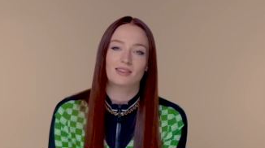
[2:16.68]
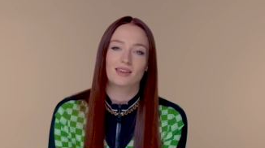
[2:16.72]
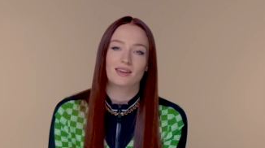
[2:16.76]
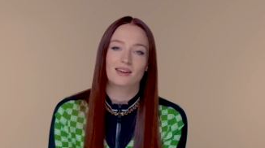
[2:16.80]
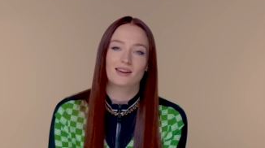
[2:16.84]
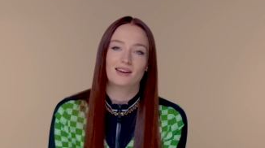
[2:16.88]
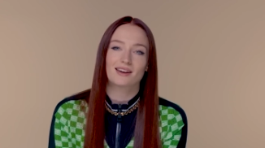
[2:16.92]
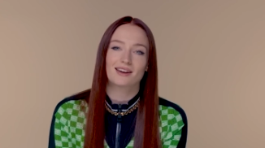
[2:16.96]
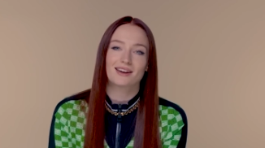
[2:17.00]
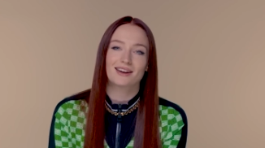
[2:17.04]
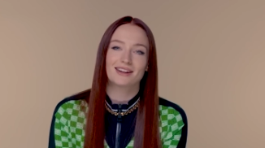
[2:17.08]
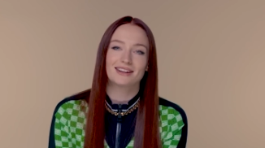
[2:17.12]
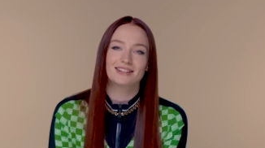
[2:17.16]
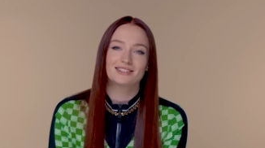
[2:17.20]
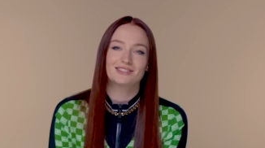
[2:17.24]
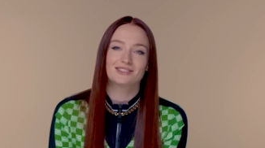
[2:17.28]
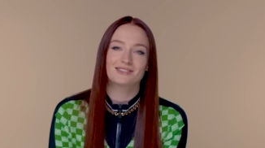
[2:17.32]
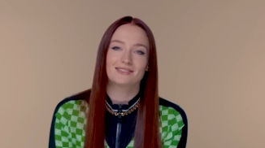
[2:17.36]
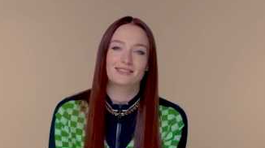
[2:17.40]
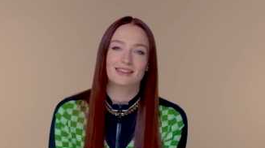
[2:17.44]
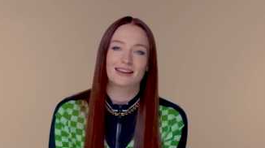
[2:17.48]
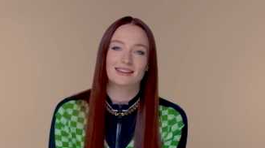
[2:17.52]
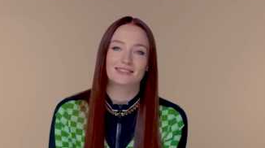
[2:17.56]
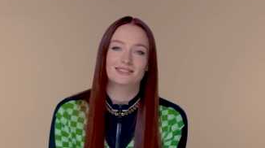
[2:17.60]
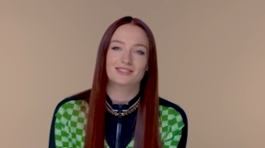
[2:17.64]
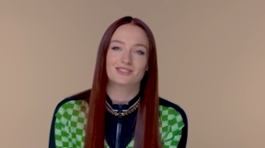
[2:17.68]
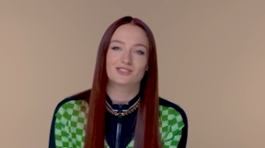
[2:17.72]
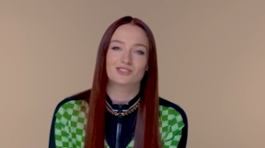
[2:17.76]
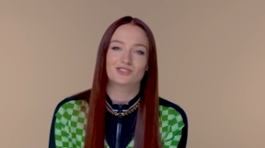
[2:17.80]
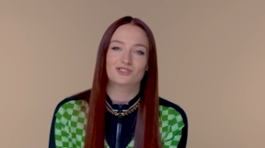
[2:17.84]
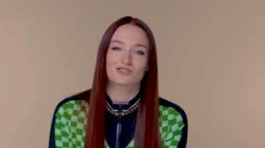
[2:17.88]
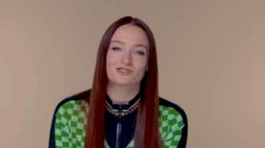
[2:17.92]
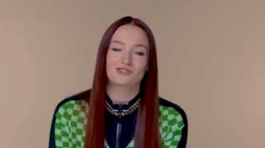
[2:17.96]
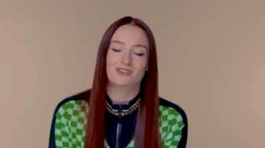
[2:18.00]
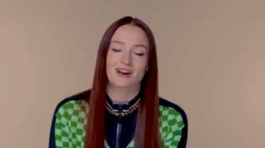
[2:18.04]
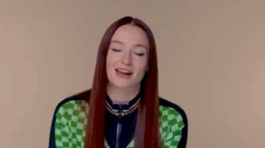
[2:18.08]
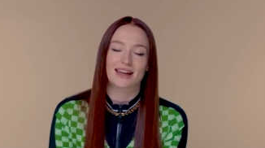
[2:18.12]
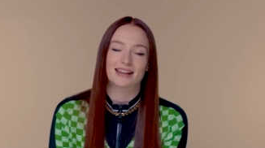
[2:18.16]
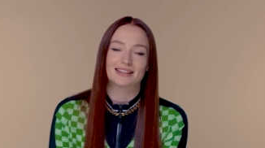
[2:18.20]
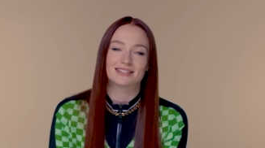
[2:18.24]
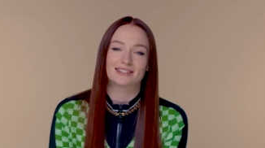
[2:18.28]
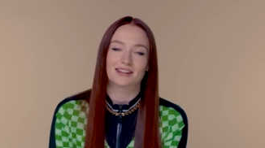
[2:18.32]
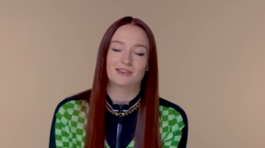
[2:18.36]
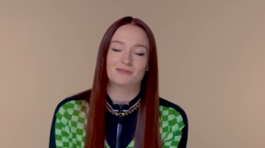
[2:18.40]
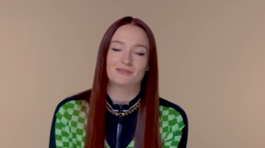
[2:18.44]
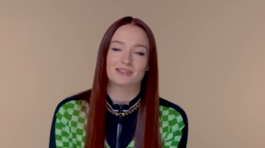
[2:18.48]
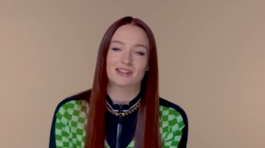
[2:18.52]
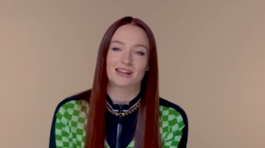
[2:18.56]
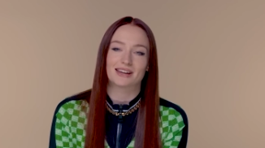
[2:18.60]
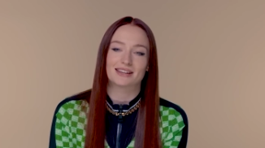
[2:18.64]
The early two thousands trend
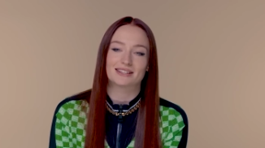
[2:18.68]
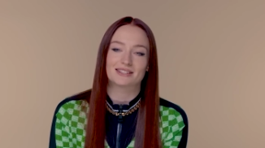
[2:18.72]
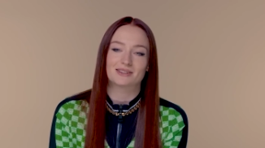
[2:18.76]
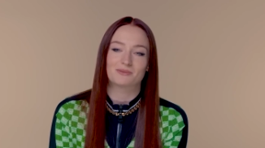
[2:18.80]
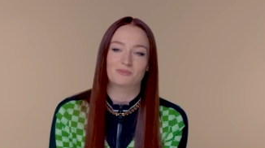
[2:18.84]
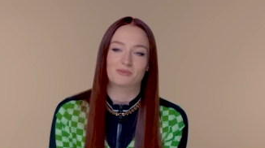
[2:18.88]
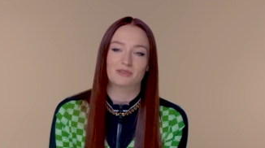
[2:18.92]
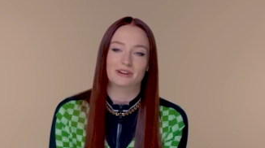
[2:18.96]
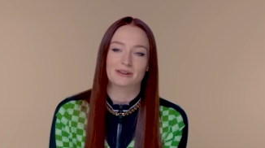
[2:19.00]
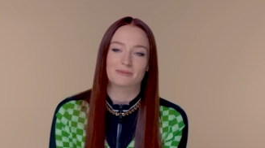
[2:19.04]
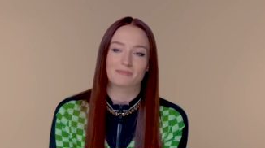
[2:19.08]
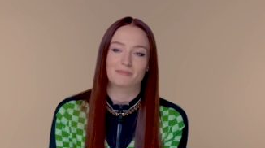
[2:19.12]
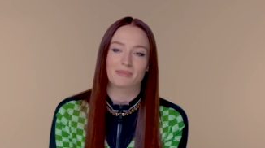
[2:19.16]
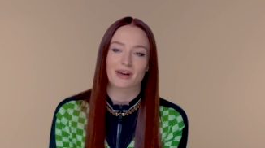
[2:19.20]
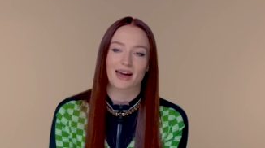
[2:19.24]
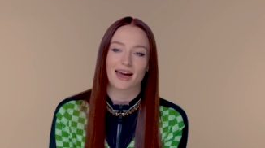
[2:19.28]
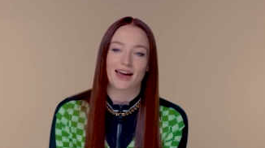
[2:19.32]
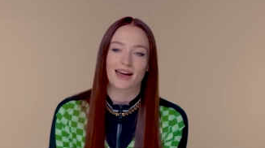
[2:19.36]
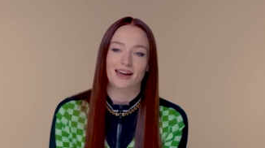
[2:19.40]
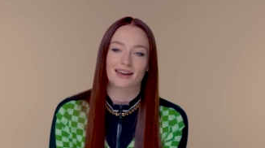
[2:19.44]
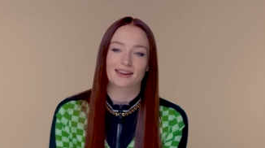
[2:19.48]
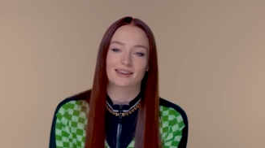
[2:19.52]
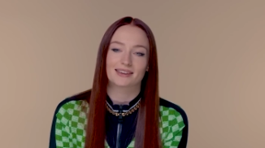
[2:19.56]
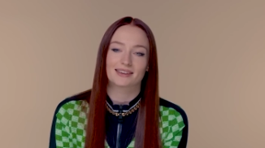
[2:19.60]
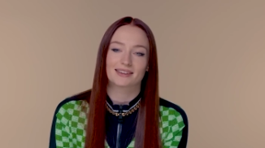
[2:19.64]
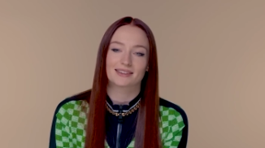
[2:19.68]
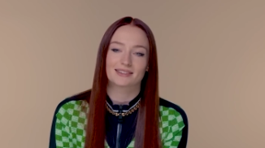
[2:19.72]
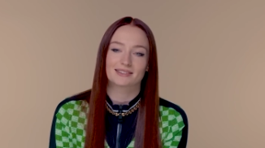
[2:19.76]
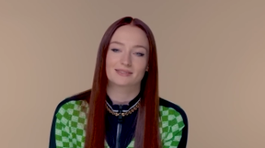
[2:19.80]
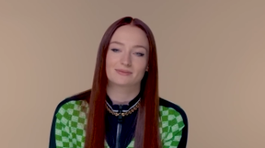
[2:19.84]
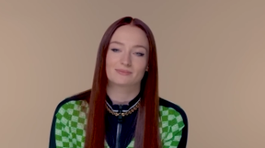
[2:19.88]
I would like to bring back.